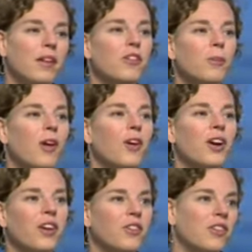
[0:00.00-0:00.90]
smaller
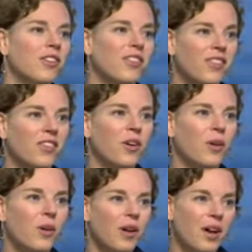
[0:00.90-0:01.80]
countries, and
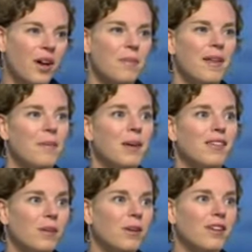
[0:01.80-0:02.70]
so um, that
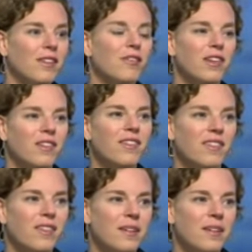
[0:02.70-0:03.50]
makes a big difference.